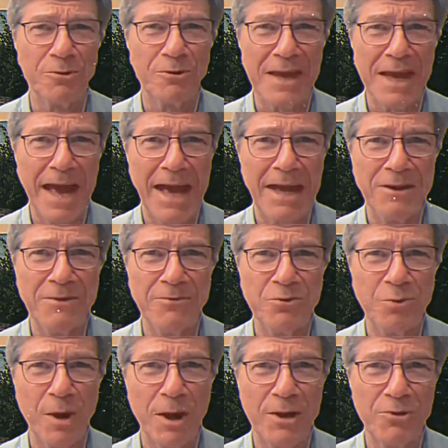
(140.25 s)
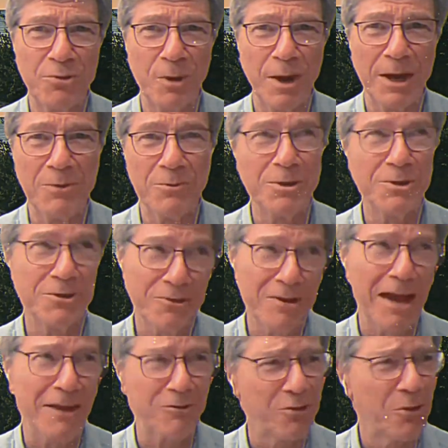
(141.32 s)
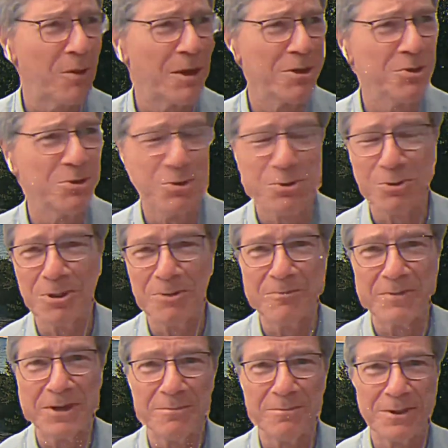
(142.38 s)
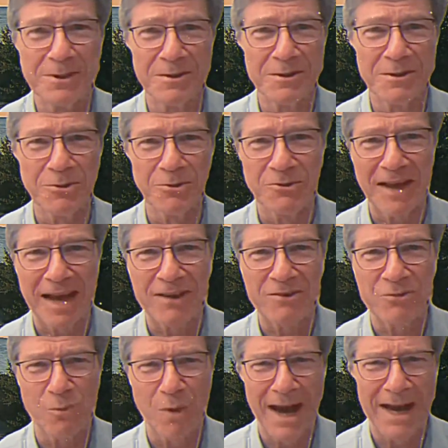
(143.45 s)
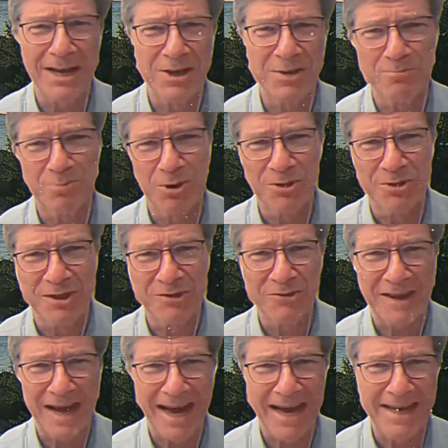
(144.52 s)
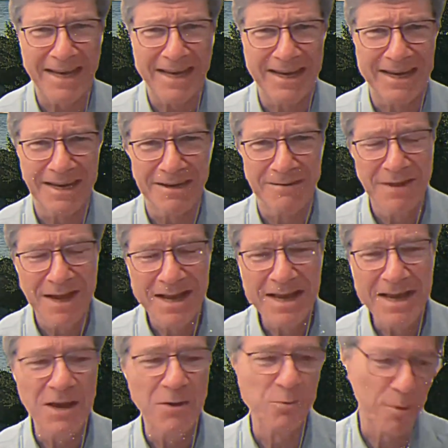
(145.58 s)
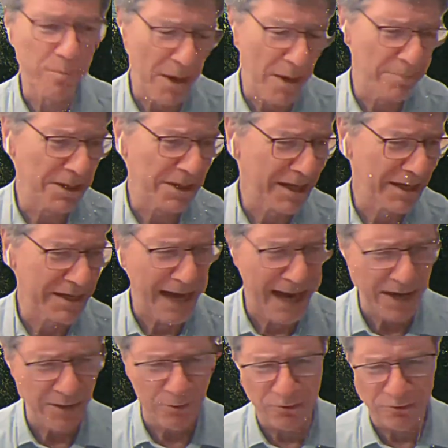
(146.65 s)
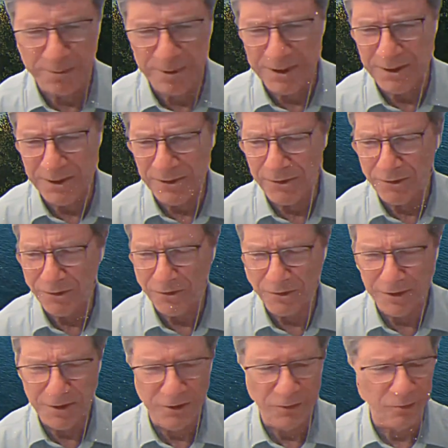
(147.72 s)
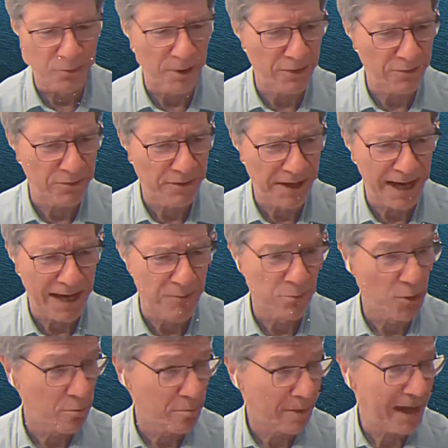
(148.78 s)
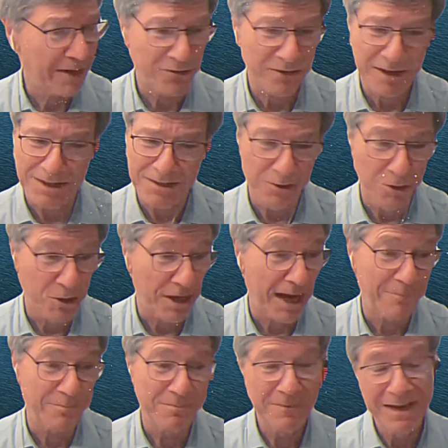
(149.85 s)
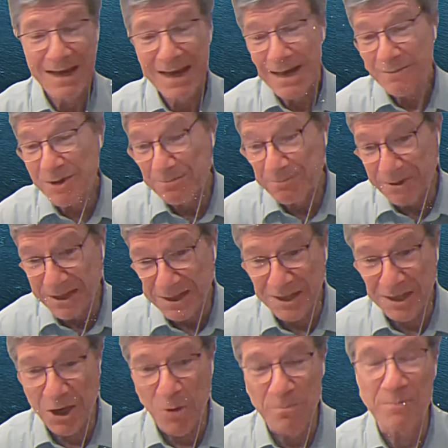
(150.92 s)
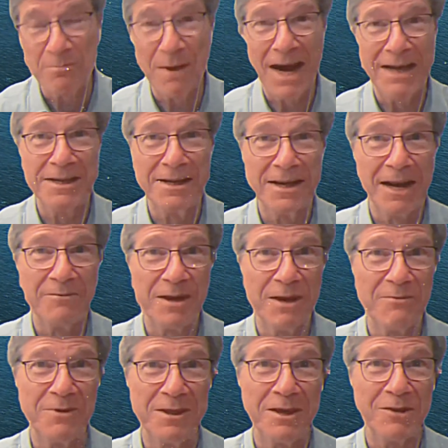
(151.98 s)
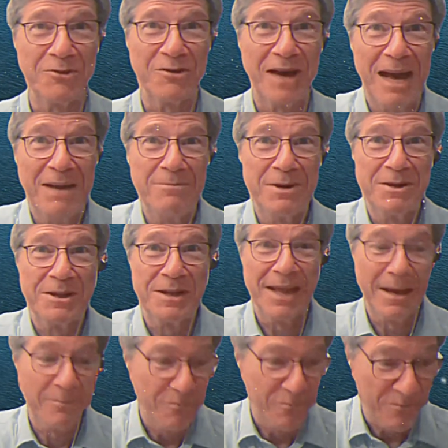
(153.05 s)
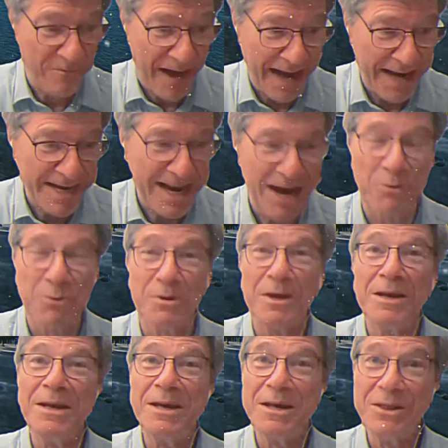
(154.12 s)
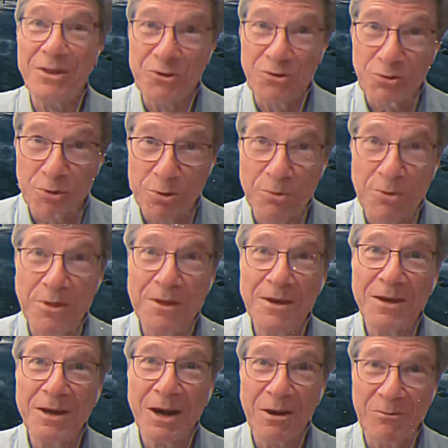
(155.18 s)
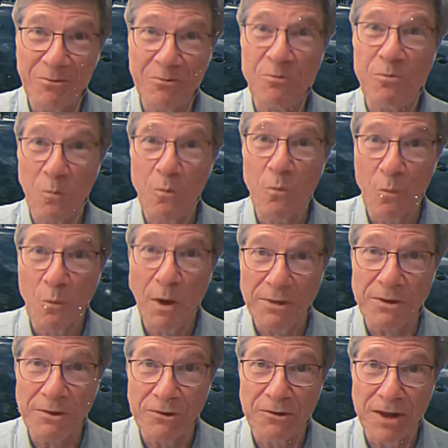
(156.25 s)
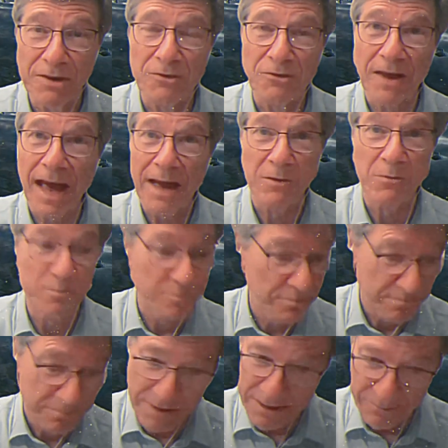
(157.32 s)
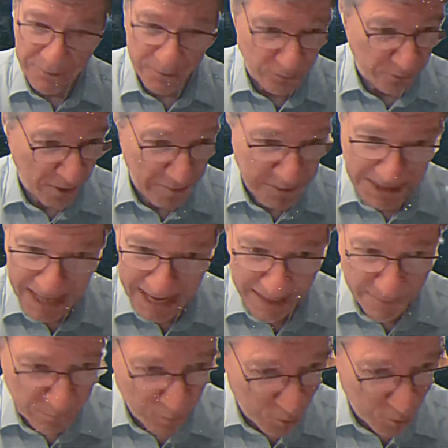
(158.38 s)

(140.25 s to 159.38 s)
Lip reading: the end of 2020, which is not so unusual. But, you know, Sachs, why did you put this guy in? And a Republican congressman, this is disgraceful. And I wrote back saying, look, I'm completely open-minded. I've given the assignment to them, find out the truth of what this is. And if it's from a lab,